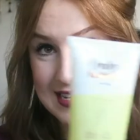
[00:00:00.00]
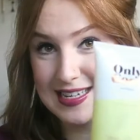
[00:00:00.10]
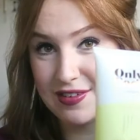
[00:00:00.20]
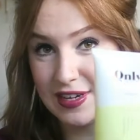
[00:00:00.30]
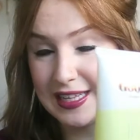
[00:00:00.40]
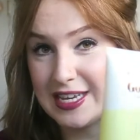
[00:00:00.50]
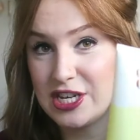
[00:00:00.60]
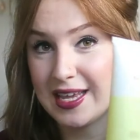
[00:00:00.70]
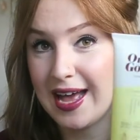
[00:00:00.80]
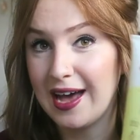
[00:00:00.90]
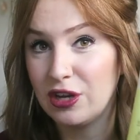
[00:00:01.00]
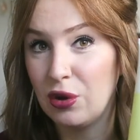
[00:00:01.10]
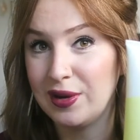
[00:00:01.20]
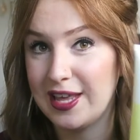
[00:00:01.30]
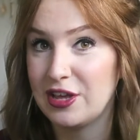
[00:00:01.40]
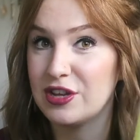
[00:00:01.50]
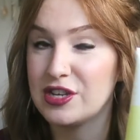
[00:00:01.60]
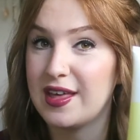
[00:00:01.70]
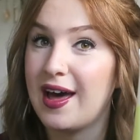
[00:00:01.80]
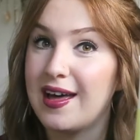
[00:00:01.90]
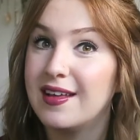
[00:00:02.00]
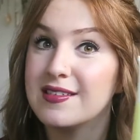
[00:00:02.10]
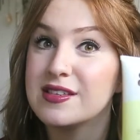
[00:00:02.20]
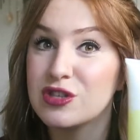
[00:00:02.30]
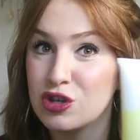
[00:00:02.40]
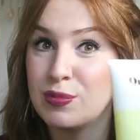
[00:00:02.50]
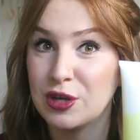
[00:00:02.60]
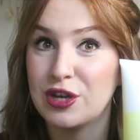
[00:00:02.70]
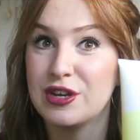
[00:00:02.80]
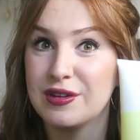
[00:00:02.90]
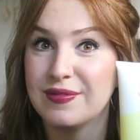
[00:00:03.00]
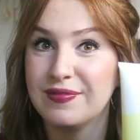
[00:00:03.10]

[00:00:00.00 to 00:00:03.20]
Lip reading: definitely check out Only Good. They're super good.